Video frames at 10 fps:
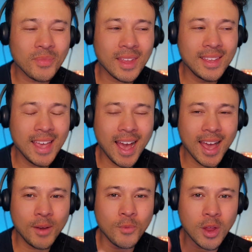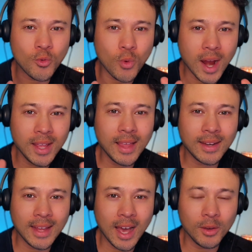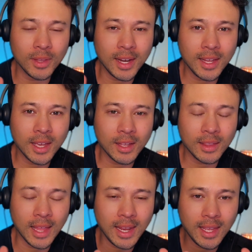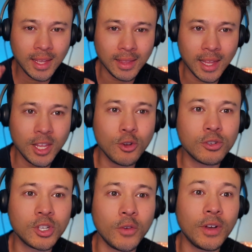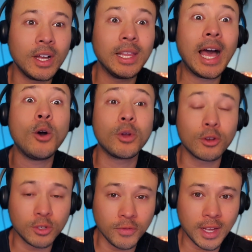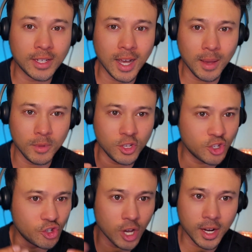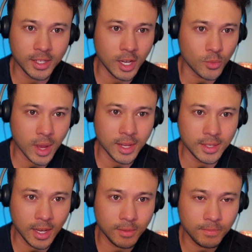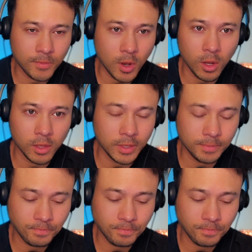yeah, and writing that down, letting yourself, allowing yourself that time to just jot it down, write it down, all of it.